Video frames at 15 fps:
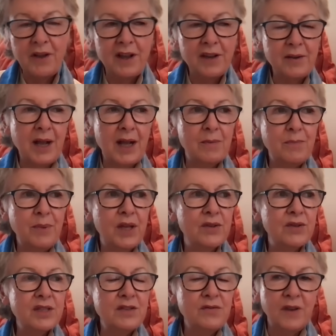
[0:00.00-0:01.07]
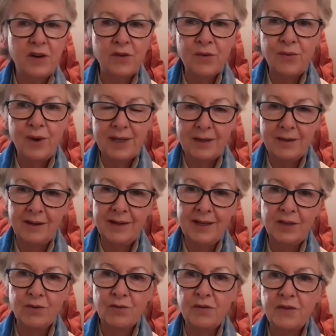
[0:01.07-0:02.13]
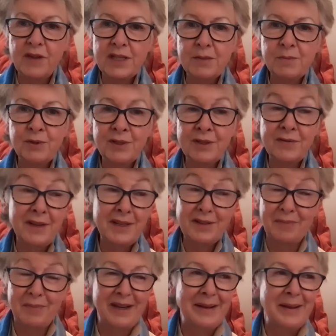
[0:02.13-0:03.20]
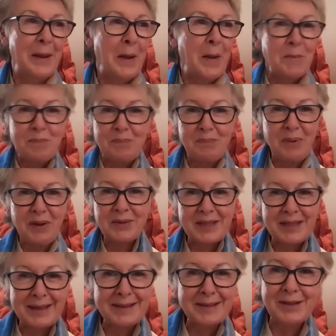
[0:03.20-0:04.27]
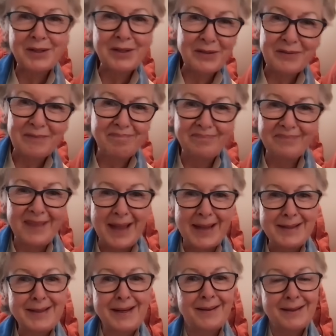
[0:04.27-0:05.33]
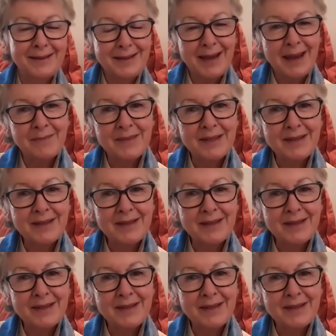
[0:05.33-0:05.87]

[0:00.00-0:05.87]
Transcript: I post very regularly on Facebook. In fact, I've been posting sort of 8 or 10